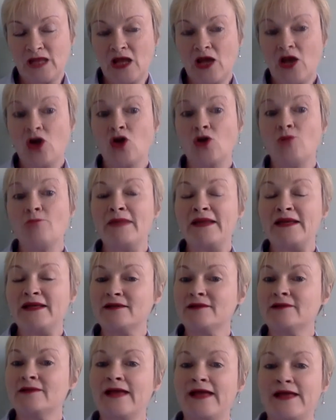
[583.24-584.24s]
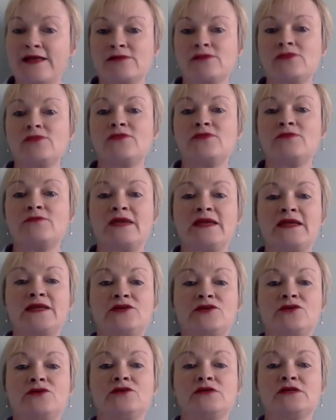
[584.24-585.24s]
Her mental health
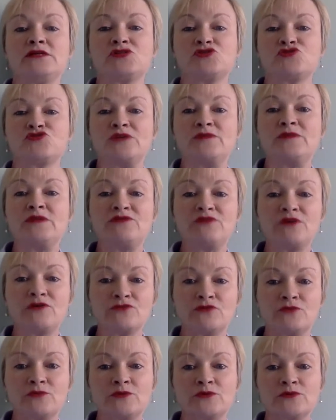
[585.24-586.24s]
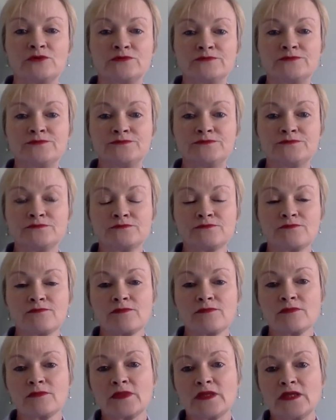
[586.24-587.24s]
made her extremely vulnerable.
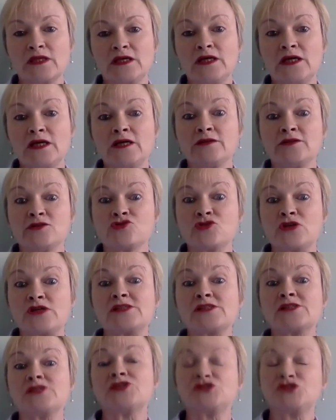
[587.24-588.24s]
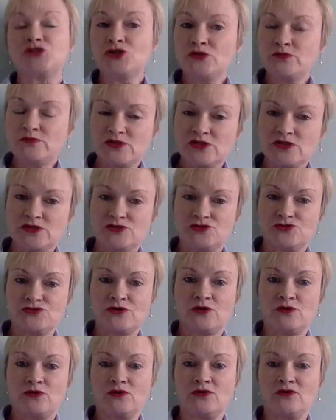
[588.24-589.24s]
The trust assumed
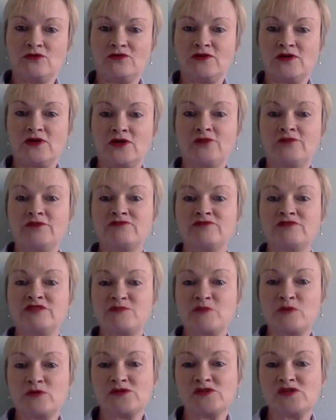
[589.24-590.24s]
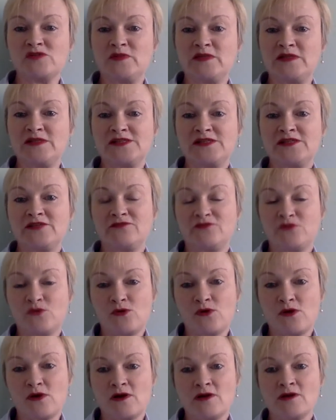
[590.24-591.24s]
control of her and responsibility
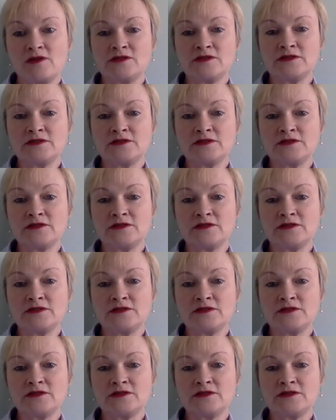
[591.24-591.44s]
for her.